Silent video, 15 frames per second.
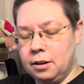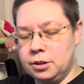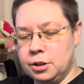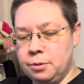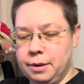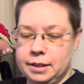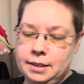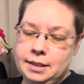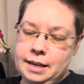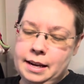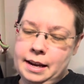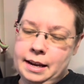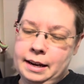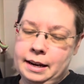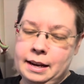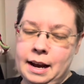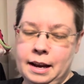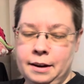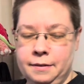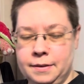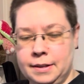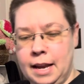twisty and it kind
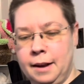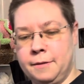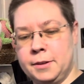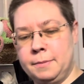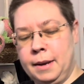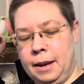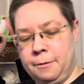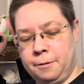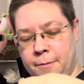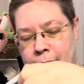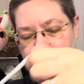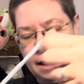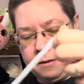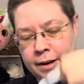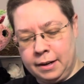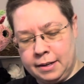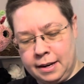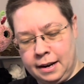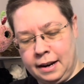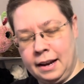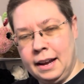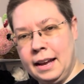of saves me from having to